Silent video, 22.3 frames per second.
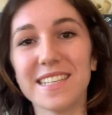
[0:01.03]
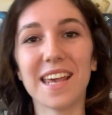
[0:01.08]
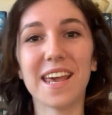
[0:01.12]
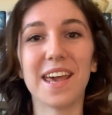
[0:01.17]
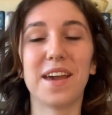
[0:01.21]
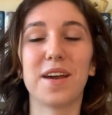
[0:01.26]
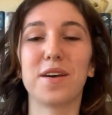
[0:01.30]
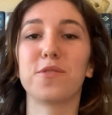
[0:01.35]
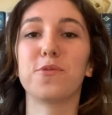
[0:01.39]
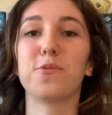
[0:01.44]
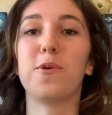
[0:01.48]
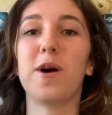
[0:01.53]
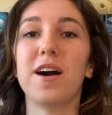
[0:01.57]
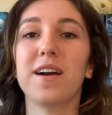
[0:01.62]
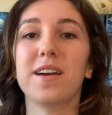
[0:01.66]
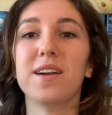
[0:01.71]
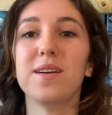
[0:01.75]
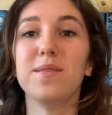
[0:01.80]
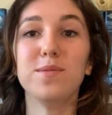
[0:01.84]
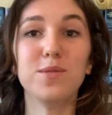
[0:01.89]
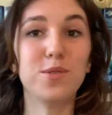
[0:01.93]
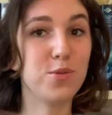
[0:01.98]
and
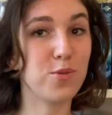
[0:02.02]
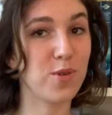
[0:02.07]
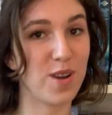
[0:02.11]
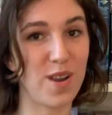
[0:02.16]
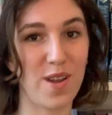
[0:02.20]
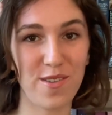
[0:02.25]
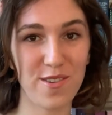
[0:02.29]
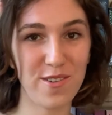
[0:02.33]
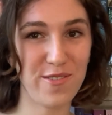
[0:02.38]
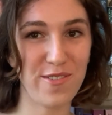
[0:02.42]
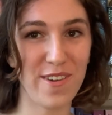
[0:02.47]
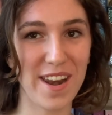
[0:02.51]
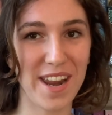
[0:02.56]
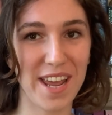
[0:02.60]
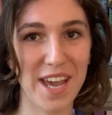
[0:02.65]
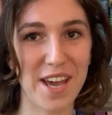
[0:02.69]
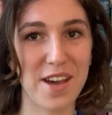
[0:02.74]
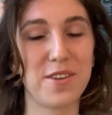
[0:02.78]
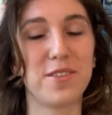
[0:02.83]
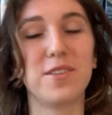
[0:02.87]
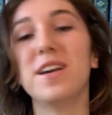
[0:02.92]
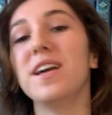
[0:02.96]
welcome to another
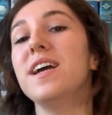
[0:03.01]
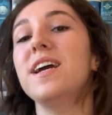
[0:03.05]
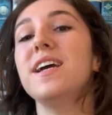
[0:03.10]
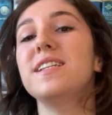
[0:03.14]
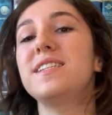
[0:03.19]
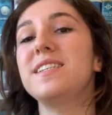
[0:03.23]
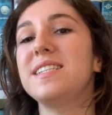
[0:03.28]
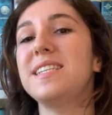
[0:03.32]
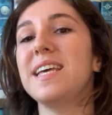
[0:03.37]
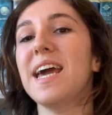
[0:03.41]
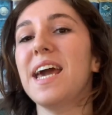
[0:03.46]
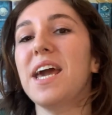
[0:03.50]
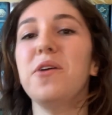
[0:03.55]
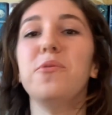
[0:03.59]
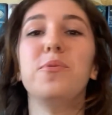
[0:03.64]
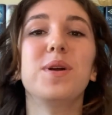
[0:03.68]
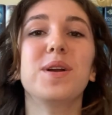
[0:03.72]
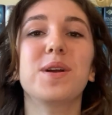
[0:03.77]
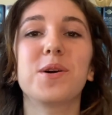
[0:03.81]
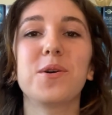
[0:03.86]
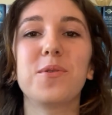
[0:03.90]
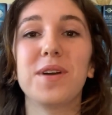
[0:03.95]
video. Today
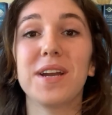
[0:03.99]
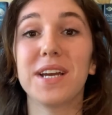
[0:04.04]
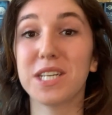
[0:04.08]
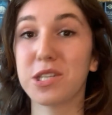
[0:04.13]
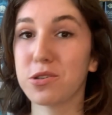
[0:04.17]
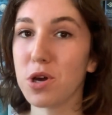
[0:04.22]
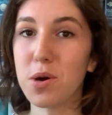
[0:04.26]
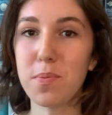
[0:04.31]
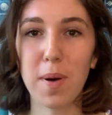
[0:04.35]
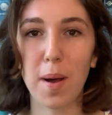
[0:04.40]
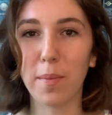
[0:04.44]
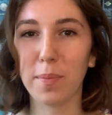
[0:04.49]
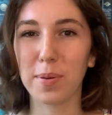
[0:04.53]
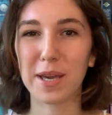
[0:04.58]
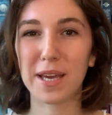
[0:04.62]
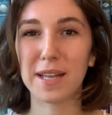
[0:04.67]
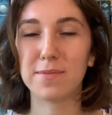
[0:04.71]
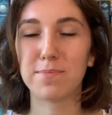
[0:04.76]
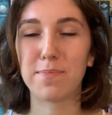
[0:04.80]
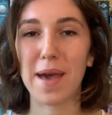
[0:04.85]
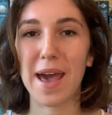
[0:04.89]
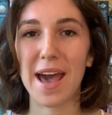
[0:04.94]
we're going to a
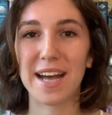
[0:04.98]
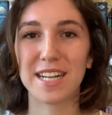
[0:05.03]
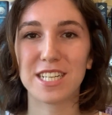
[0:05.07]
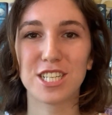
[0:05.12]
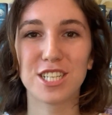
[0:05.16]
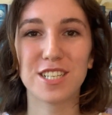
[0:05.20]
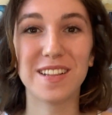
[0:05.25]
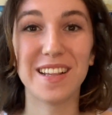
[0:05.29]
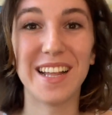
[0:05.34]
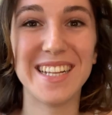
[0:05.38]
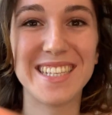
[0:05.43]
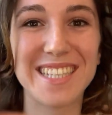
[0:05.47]
pumpkin patch. Let's